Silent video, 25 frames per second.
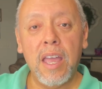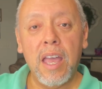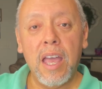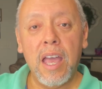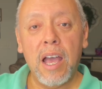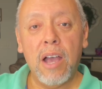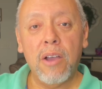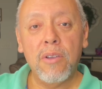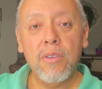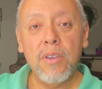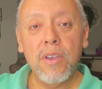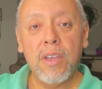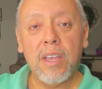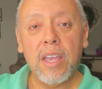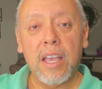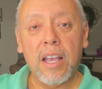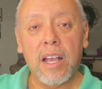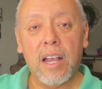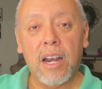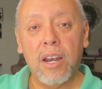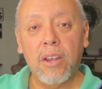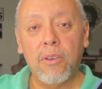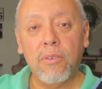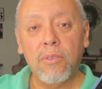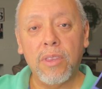how you can
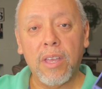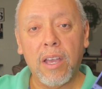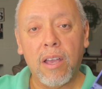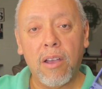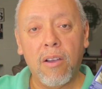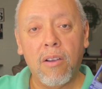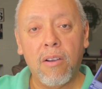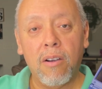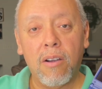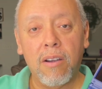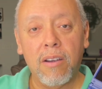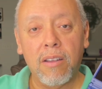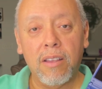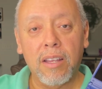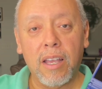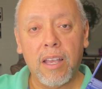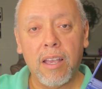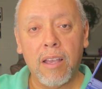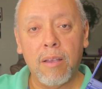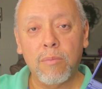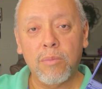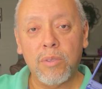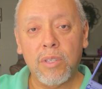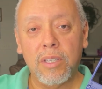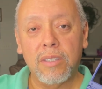clone the card that
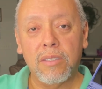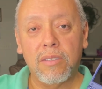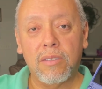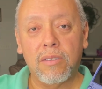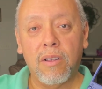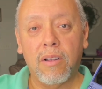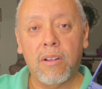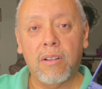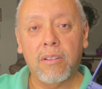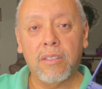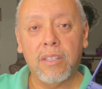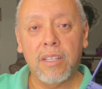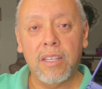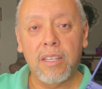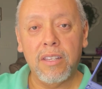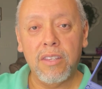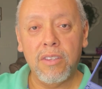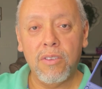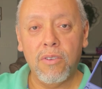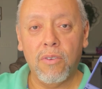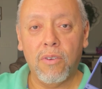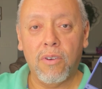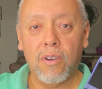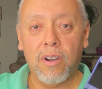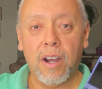comes installed in
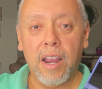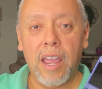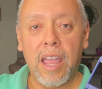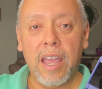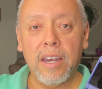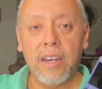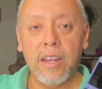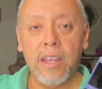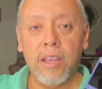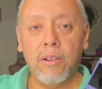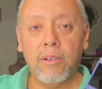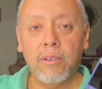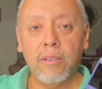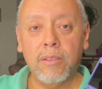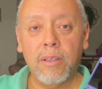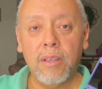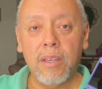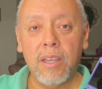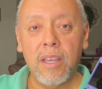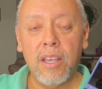your handheld